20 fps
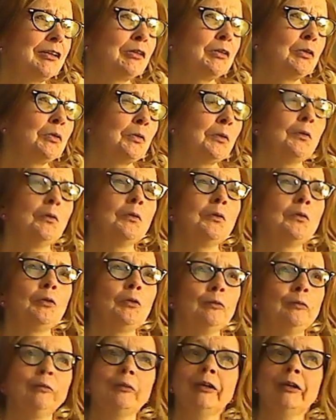the
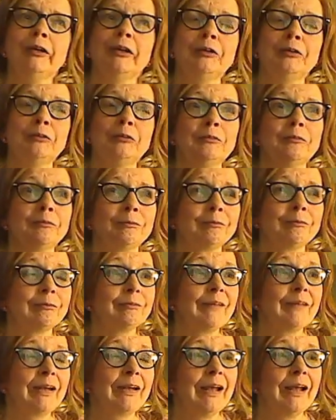whole,
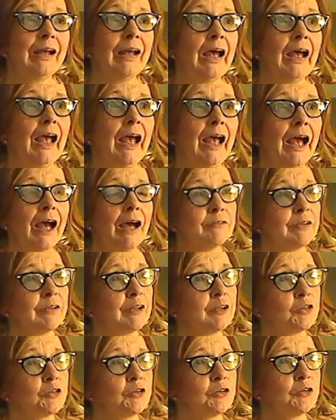
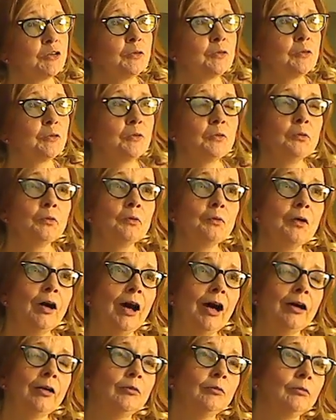having to
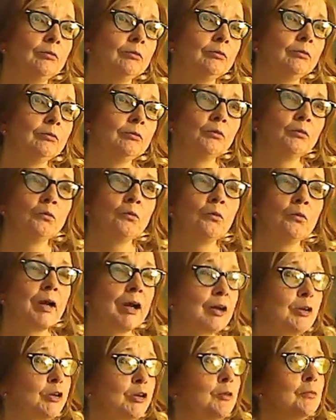
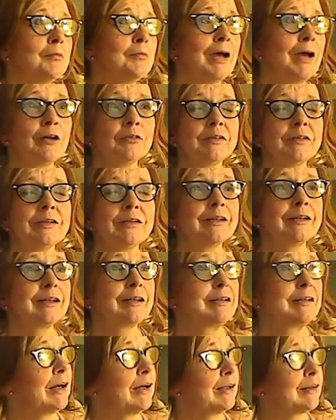where you mounted
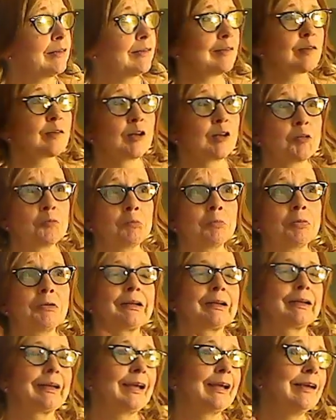guns on
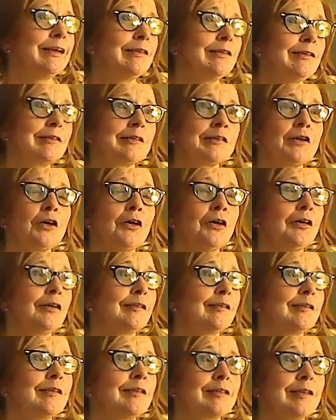planes and all
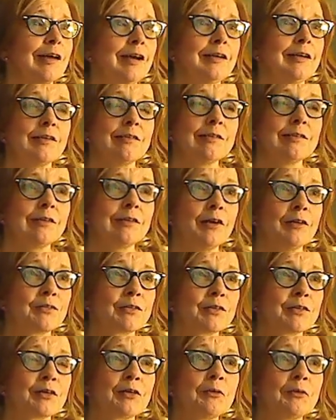this kind of stuff.
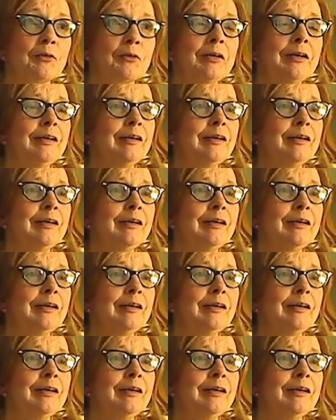So